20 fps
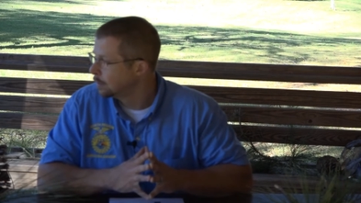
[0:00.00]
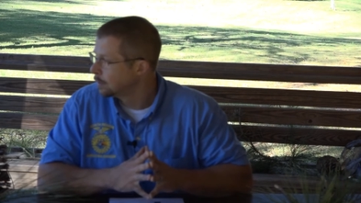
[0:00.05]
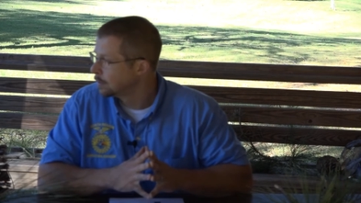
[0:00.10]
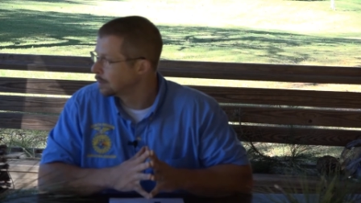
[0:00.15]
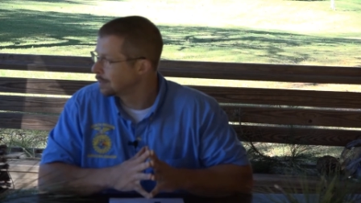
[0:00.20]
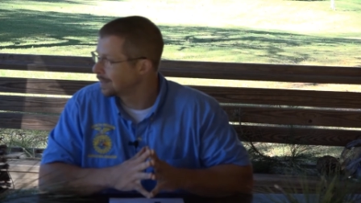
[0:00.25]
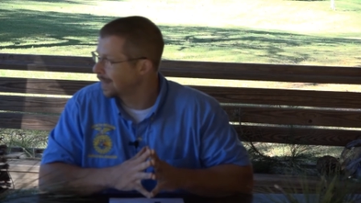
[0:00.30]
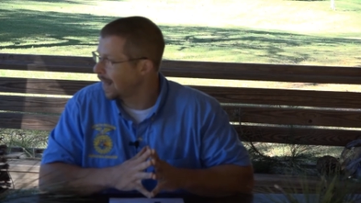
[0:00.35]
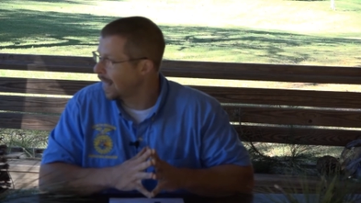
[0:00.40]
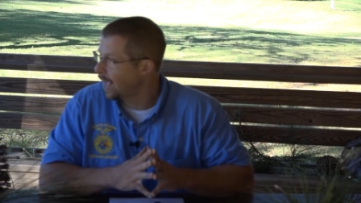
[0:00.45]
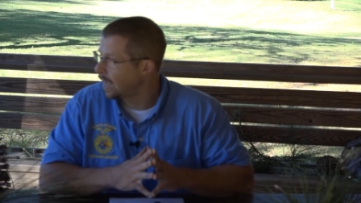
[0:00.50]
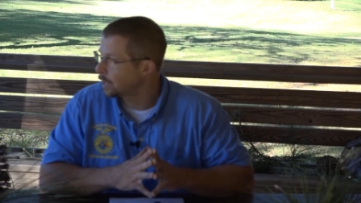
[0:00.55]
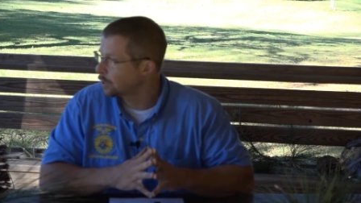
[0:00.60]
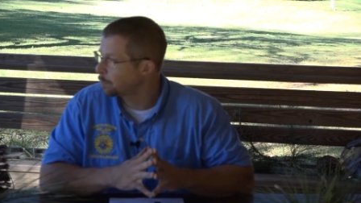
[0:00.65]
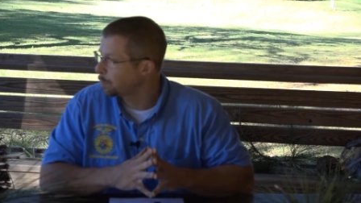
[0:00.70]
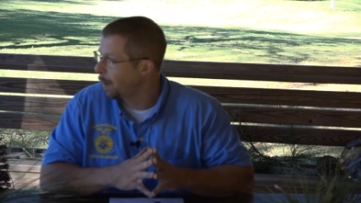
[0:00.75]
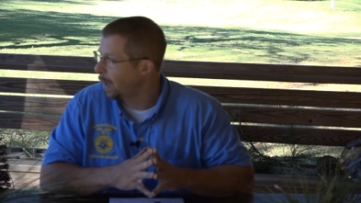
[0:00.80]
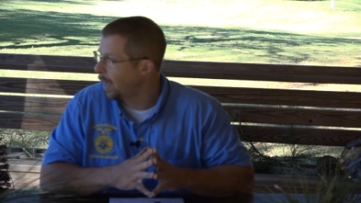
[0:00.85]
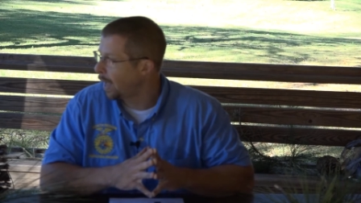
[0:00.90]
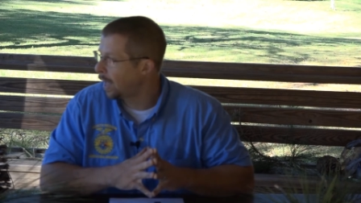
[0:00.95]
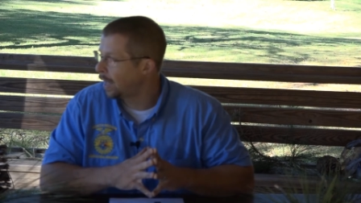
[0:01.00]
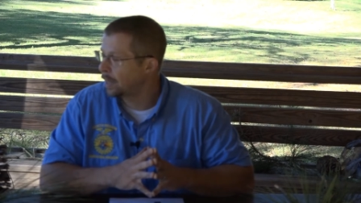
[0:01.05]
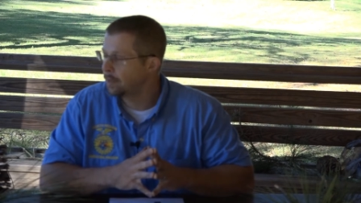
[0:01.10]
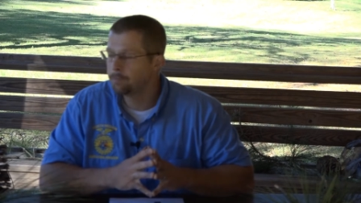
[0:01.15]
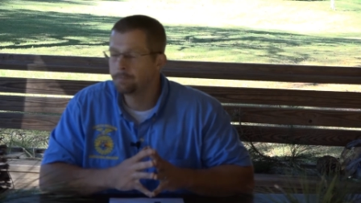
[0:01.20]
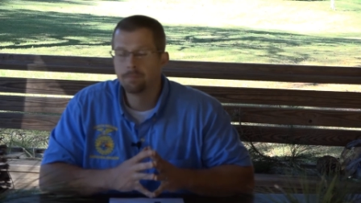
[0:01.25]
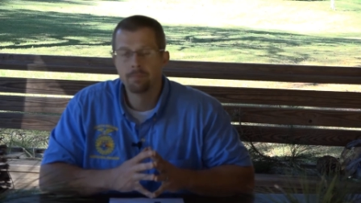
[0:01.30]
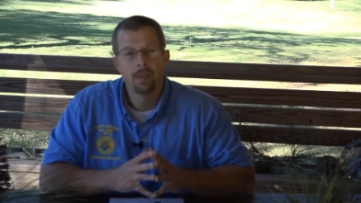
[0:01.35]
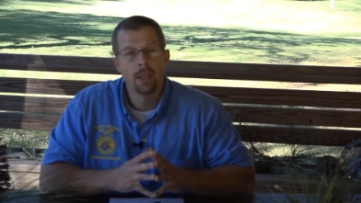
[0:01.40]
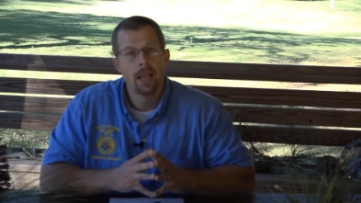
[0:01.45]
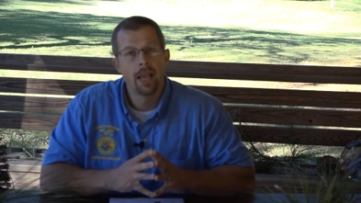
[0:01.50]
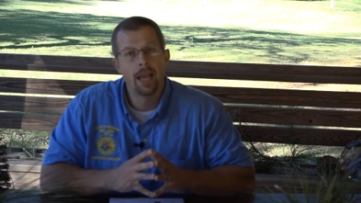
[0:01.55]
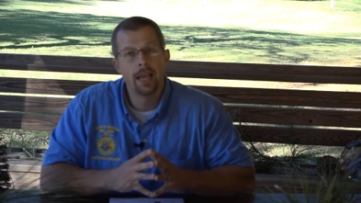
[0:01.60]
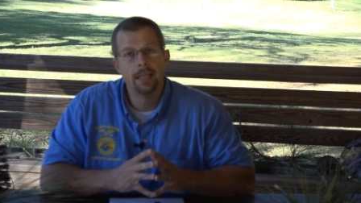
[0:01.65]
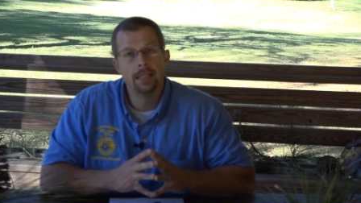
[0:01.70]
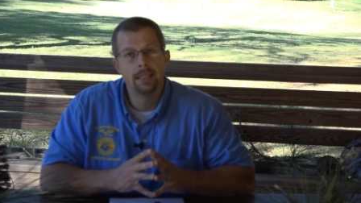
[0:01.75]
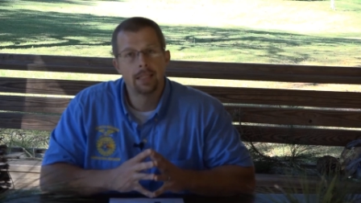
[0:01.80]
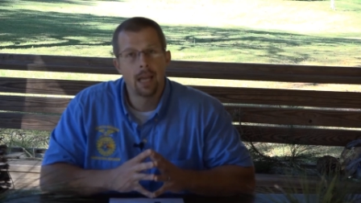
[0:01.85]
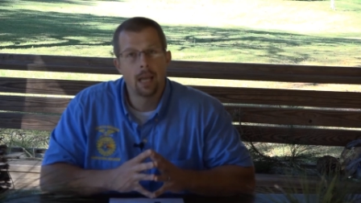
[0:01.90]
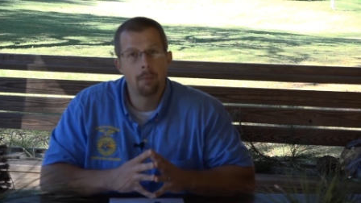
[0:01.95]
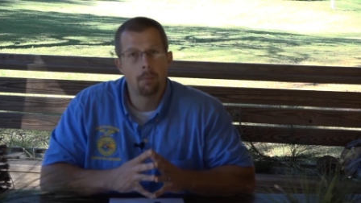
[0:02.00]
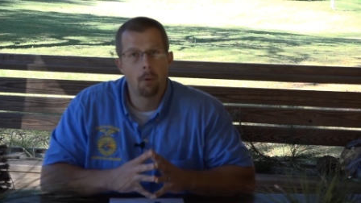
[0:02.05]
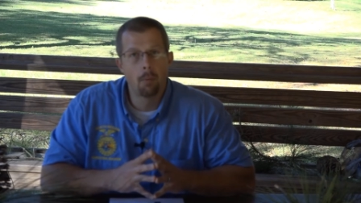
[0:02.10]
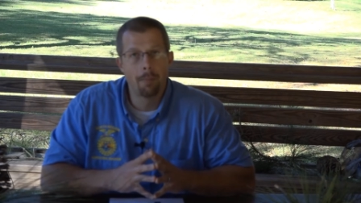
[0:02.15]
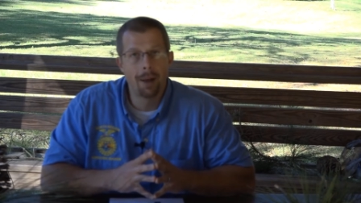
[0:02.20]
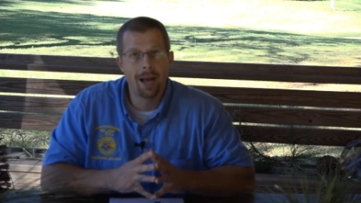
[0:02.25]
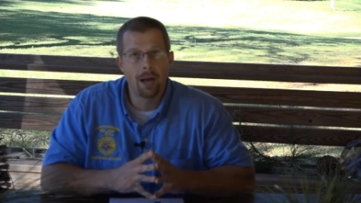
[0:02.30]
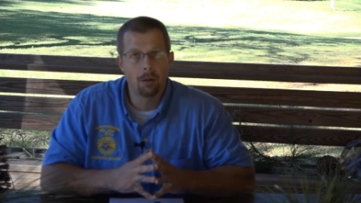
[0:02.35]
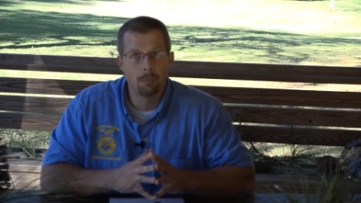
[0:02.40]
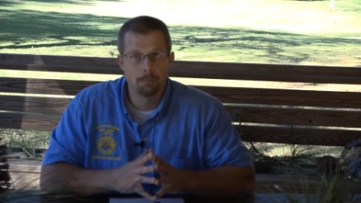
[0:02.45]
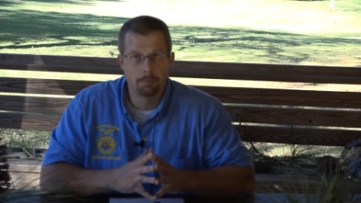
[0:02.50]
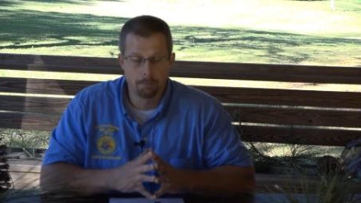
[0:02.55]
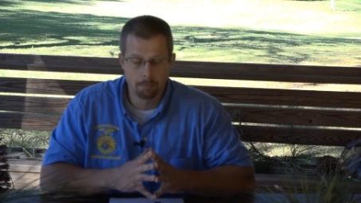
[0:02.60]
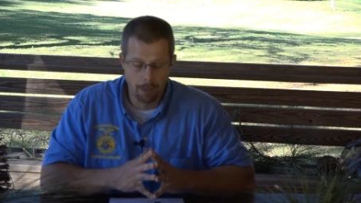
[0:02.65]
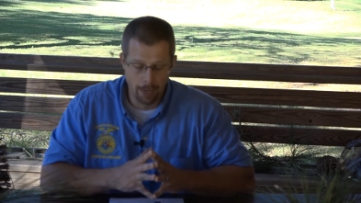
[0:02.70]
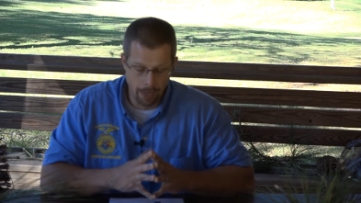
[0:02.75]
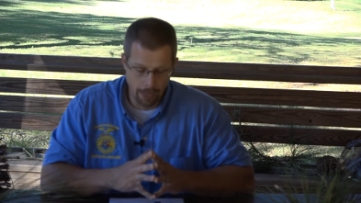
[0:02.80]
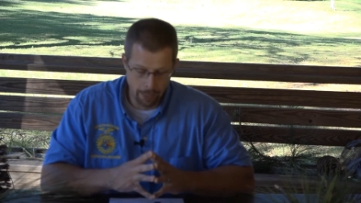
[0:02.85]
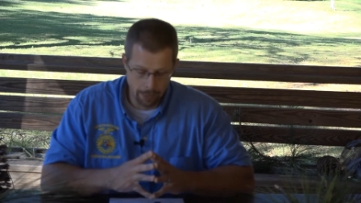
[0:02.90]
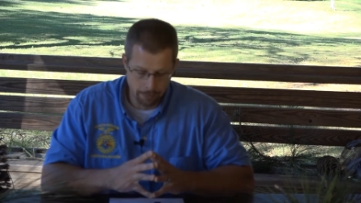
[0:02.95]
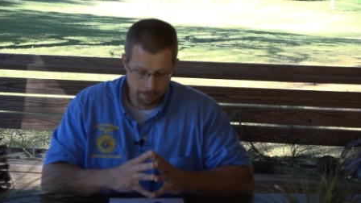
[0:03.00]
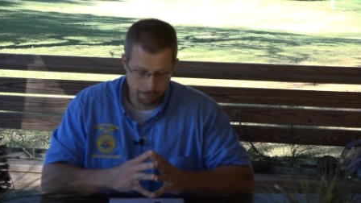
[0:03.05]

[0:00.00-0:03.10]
slash pine, and table mountain pine.